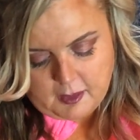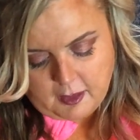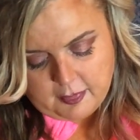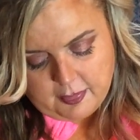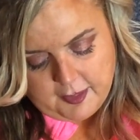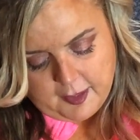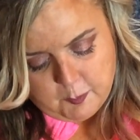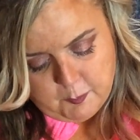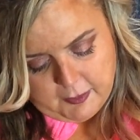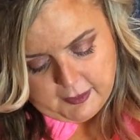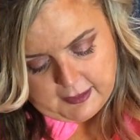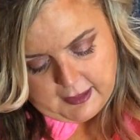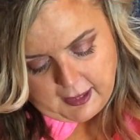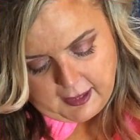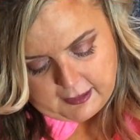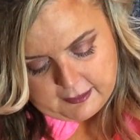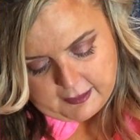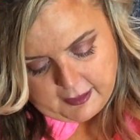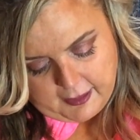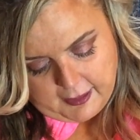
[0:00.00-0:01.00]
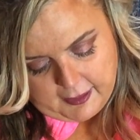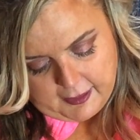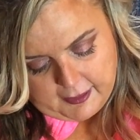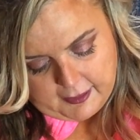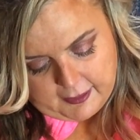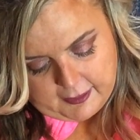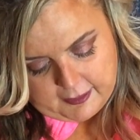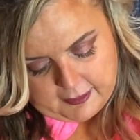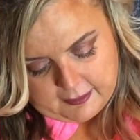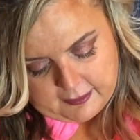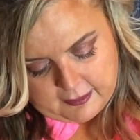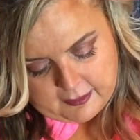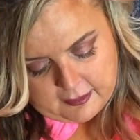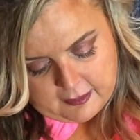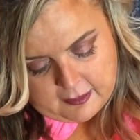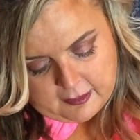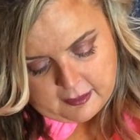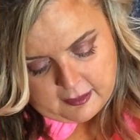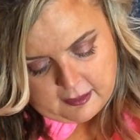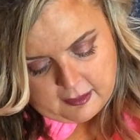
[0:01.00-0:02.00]
And then we got a
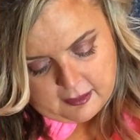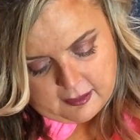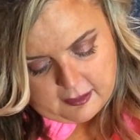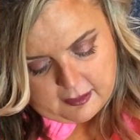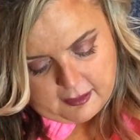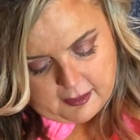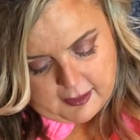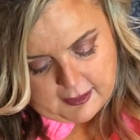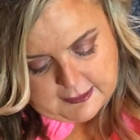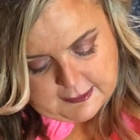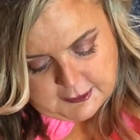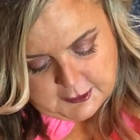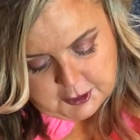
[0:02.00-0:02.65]
a